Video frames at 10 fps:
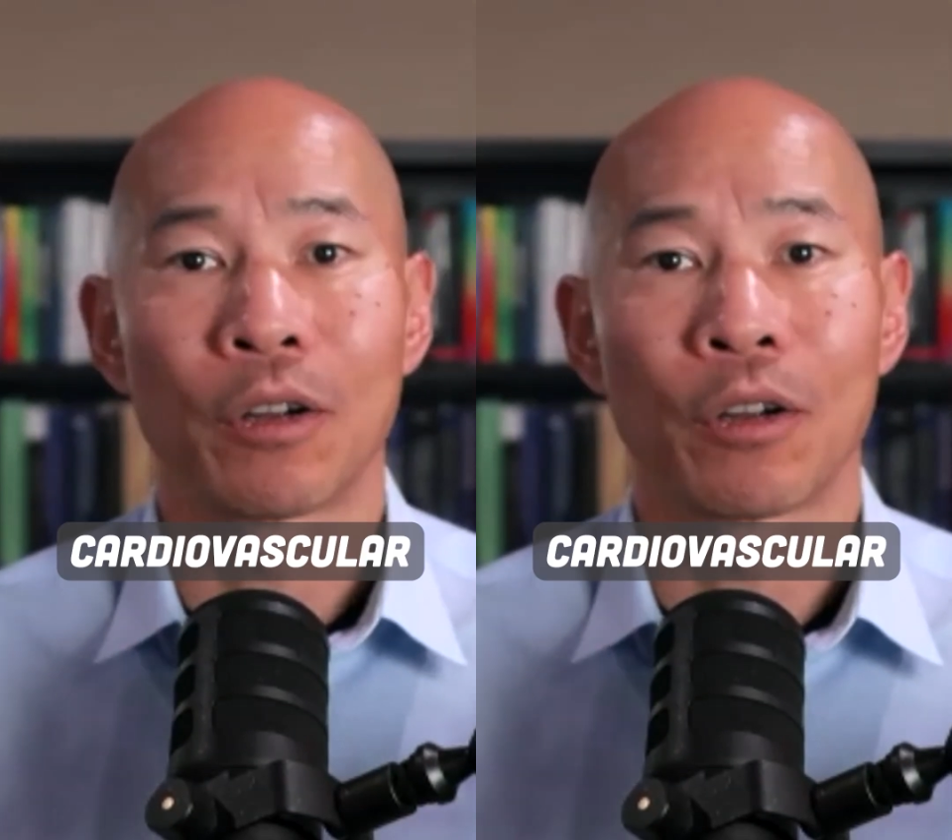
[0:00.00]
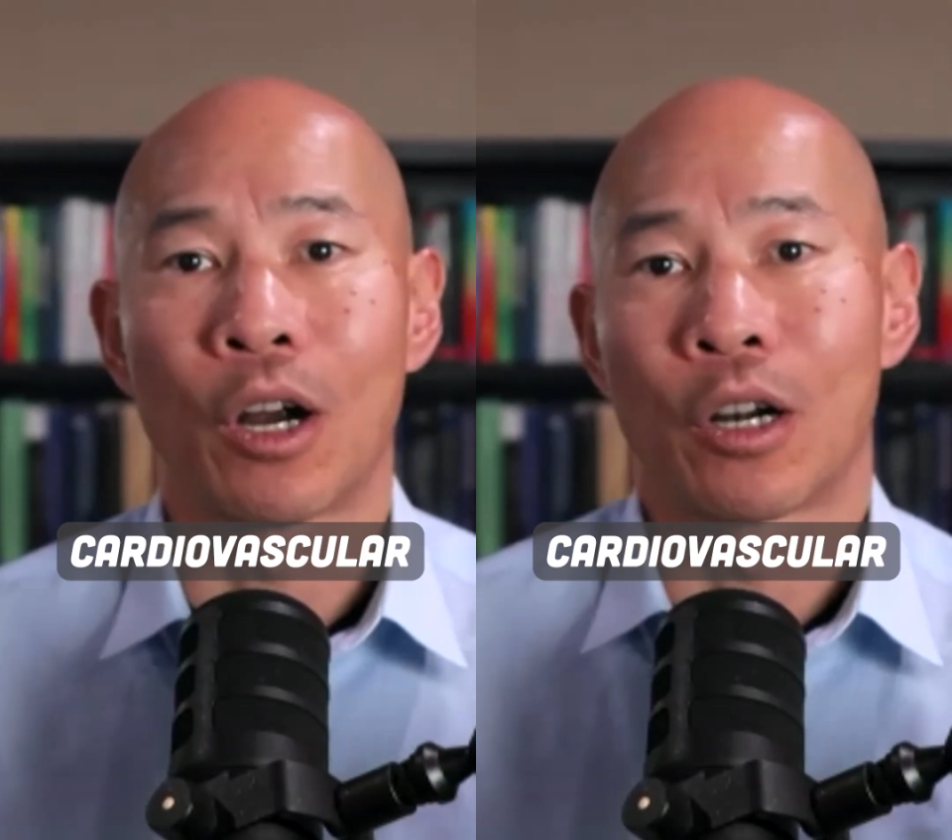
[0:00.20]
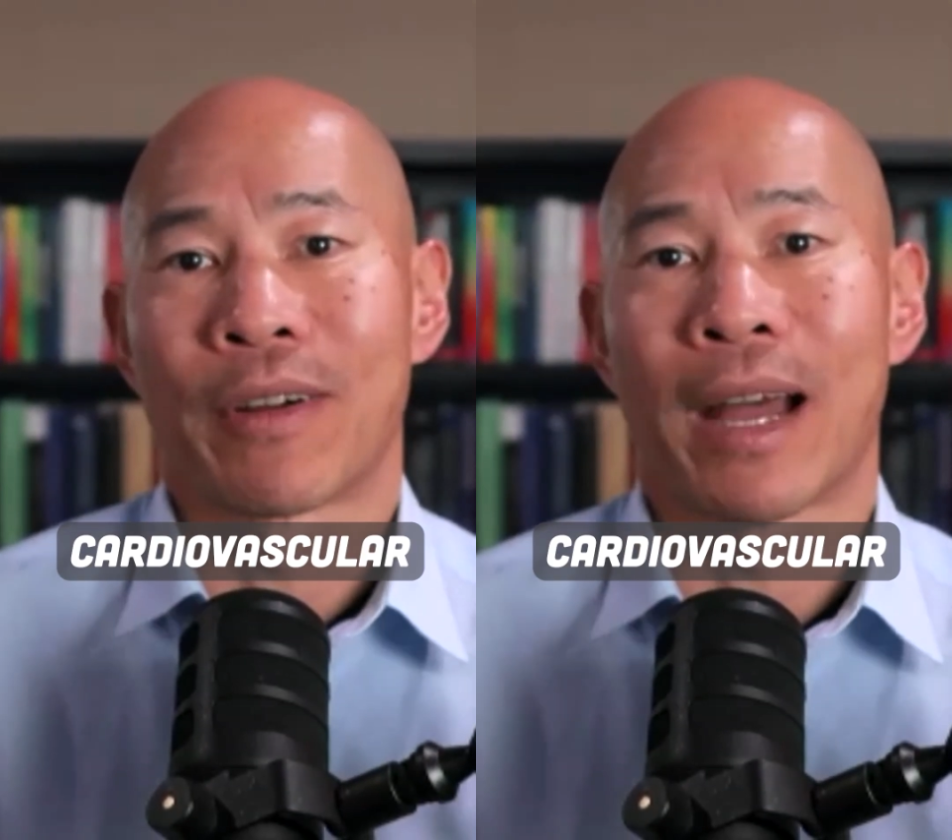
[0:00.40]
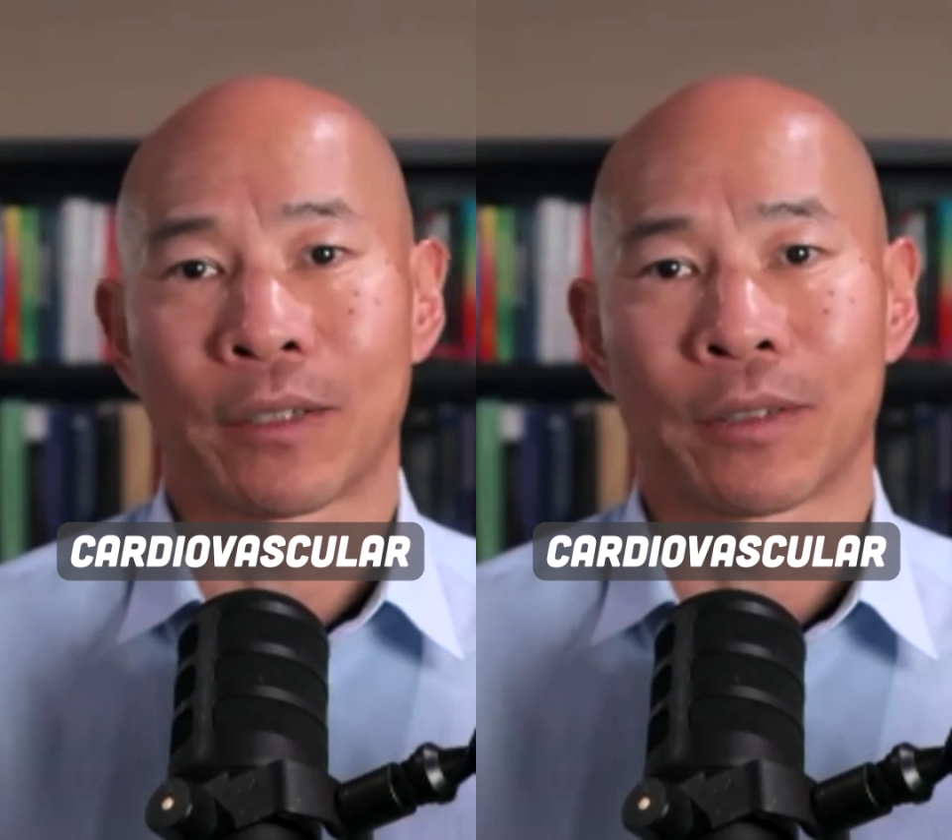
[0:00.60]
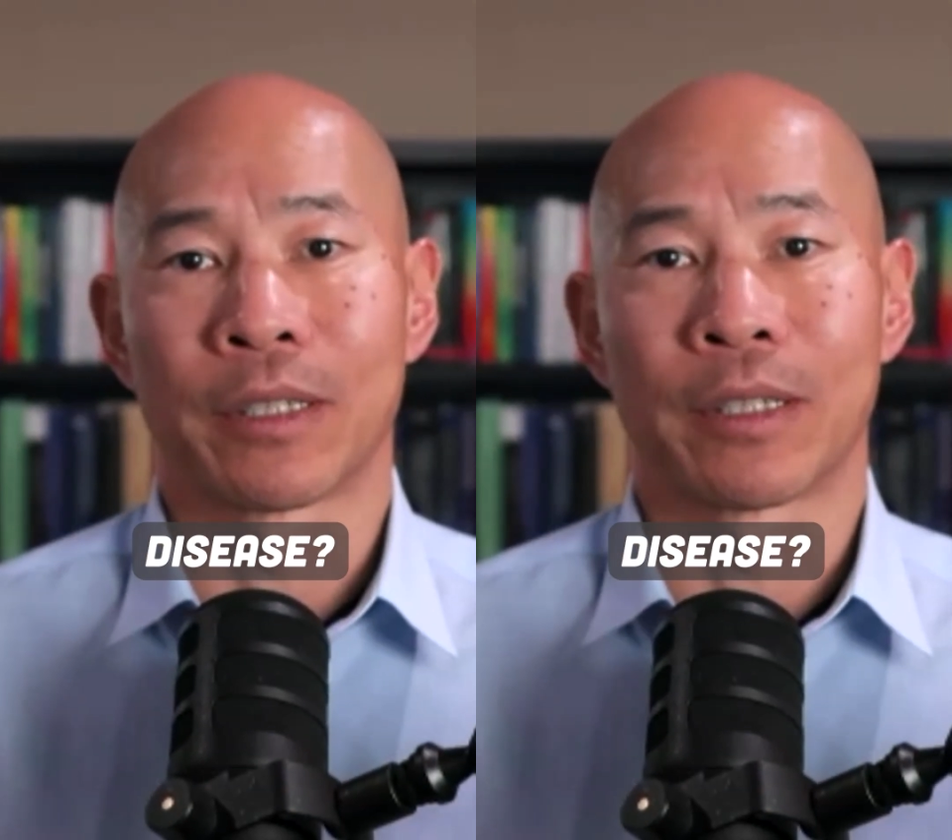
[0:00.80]

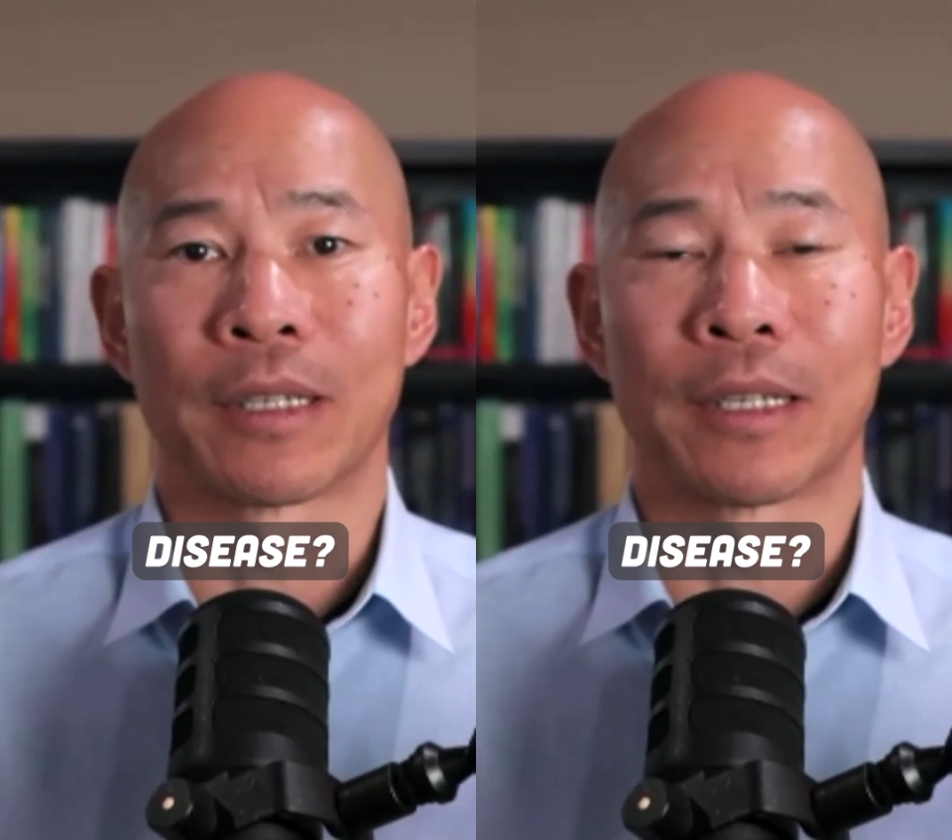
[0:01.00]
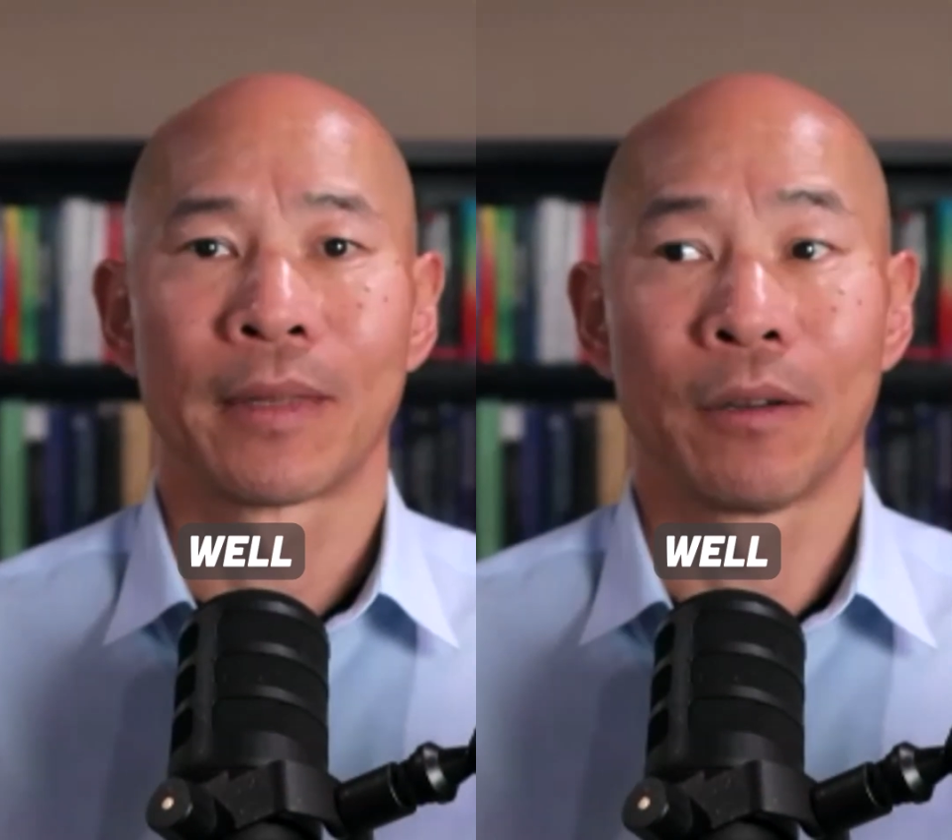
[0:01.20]
cardiovascular disease?